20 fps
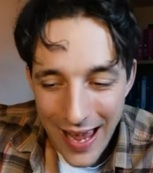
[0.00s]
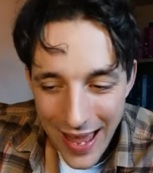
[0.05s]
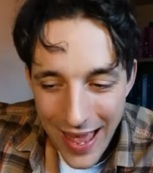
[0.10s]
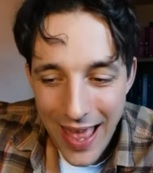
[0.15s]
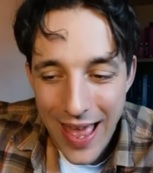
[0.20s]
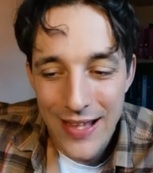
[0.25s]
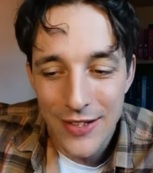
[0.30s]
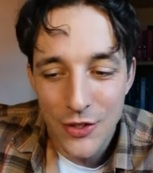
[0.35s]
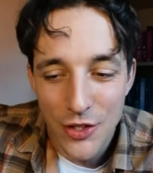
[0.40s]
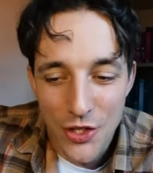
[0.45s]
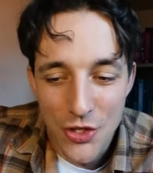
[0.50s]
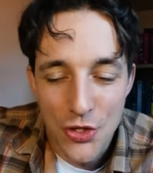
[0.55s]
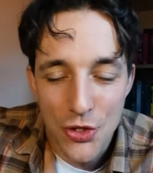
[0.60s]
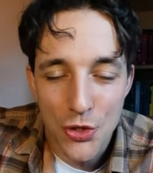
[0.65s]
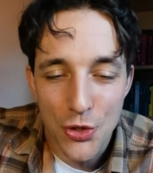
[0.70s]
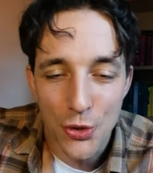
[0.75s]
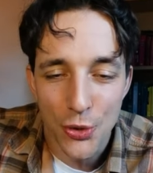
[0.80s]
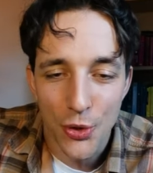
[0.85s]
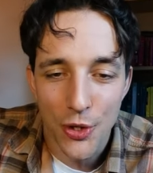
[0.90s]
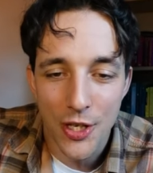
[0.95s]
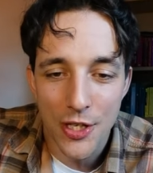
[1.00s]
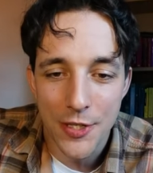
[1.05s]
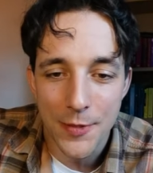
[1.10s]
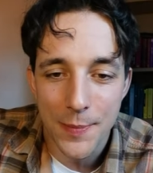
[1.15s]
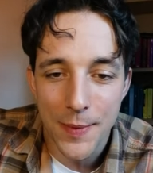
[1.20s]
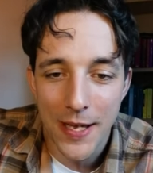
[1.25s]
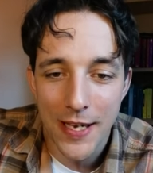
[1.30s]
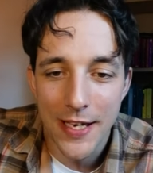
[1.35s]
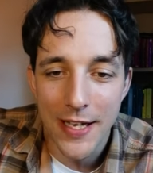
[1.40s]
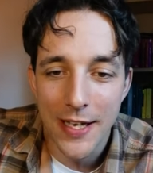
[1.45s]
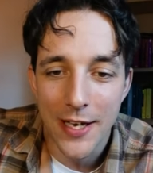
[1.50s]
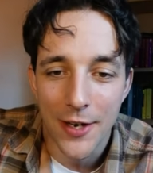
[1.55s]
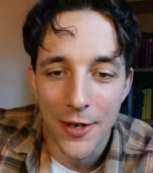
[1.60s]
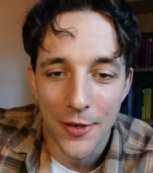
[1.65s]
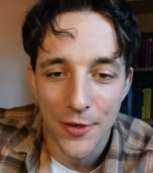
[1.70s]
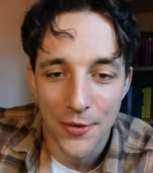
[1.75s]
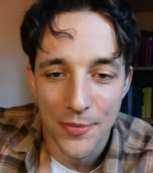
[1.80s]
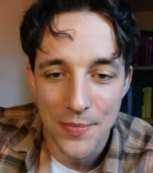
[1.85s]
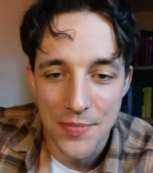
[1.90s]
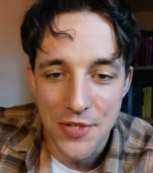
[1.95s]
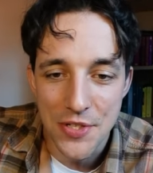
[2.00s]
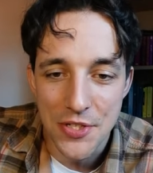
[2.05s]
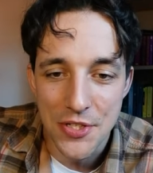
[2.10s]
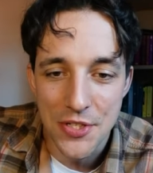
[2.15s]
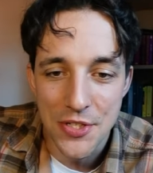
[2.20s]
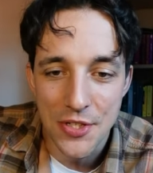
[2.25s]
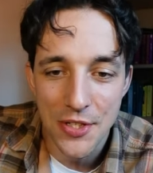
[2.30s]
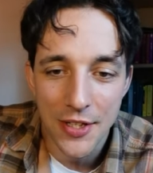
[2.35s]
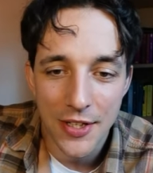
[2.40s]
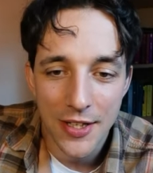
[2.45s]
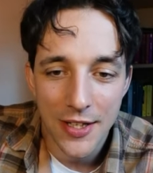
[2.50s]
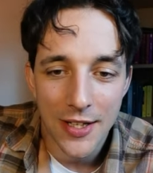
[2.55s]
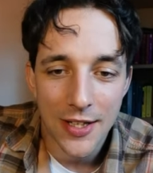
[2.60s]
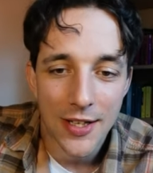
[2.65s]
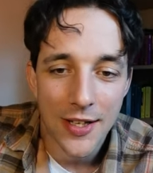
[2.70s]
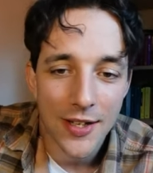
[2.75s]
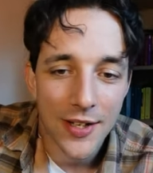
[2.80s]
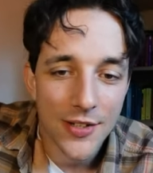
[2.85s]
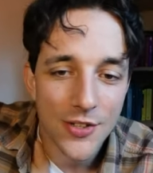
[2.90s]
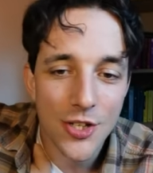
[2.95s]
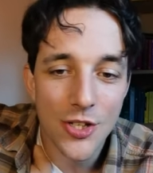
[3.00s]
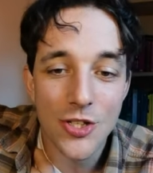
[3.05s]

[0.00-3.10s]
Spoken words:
and destroyed many homes. The